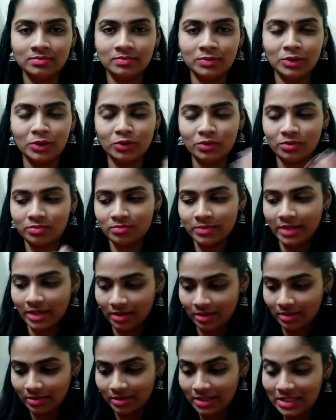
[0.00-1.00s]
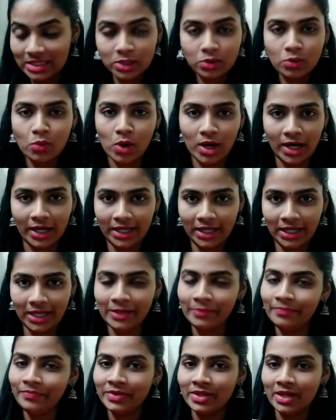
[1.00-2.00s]
you know this
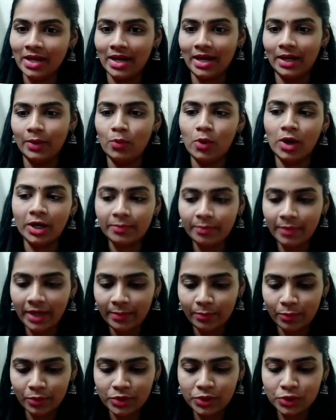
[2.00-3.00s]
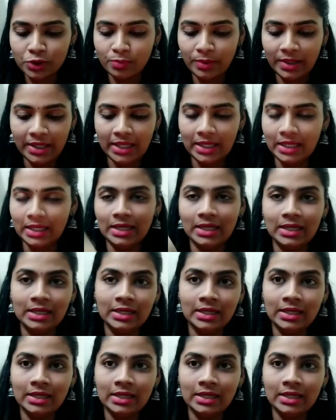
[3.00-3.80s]
quality I want my books to be